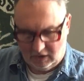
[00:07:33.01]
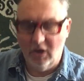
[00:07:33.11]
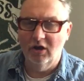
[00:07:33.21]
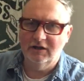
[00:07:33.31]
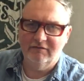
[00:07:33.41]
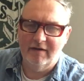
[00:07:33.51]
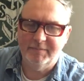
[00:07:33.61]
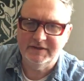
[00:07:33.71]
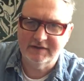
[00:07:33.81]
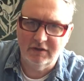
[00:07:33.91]
earlier
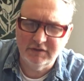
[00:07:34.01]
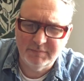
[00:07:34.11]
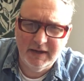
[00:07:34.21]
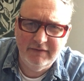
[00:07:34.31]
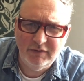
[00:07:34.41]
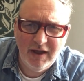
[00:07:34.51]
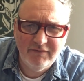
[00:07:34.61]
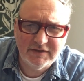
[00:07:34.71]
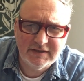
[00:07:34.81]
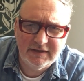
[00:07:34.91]
episodes, but if you
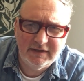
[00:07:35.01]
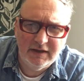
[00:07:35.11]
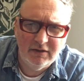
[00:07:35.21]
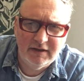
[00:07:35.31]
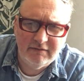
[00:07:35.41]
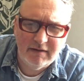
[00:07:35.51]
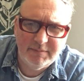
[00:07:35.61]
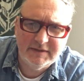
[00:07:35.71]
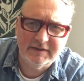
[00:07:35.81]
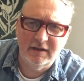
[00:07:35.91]
haven't seen the earlier
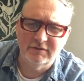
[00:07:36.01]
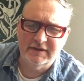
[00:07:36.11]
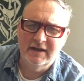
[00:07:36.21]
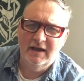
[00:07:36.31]
episodes,